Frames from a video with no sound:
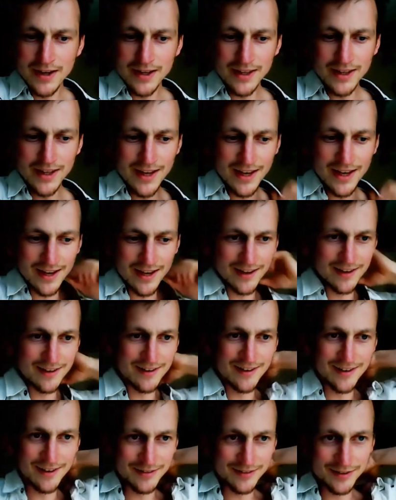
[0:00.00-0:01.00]
Yeah,
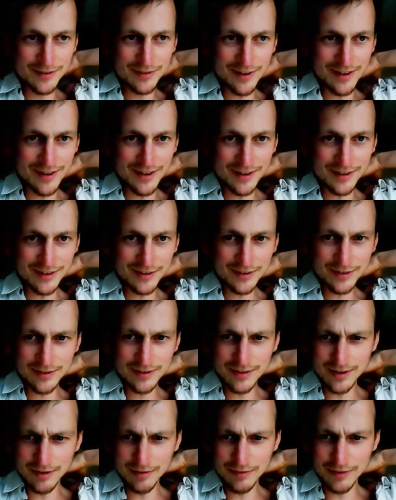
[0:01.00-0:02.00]
I'm just.
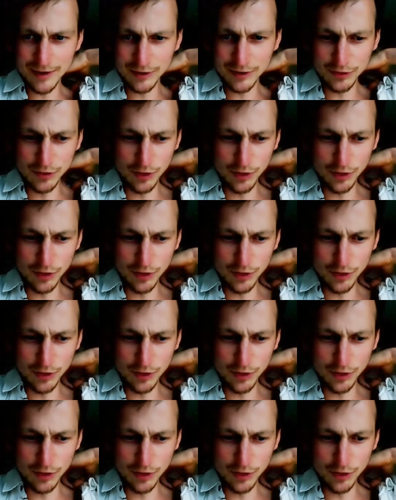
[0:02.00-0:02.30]
I feel